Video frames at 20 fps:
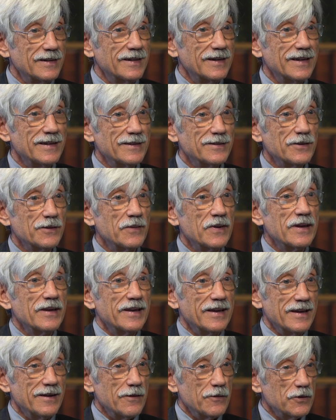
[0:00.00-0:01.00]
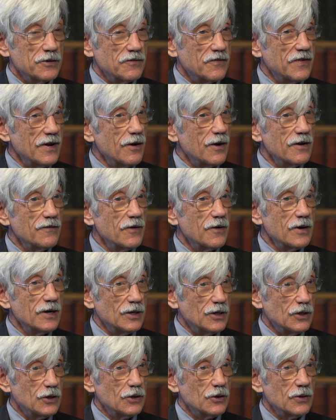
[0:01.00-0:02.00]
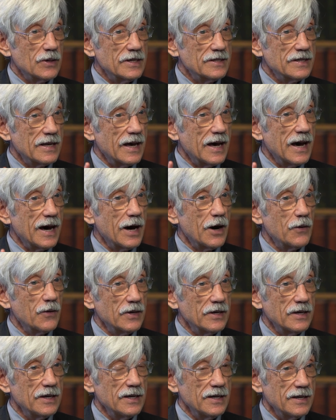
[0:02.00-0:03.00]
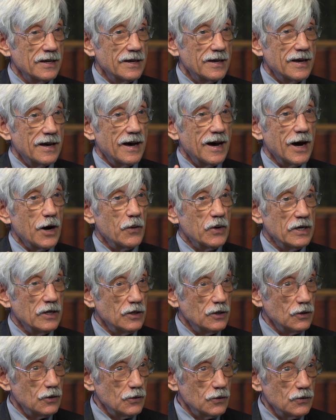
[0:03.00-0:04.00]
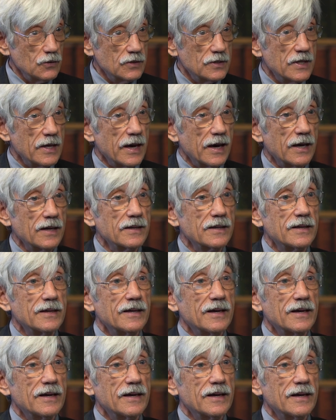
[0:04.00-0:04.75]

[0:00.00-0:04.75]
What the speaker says: And it was very, very curious how he used that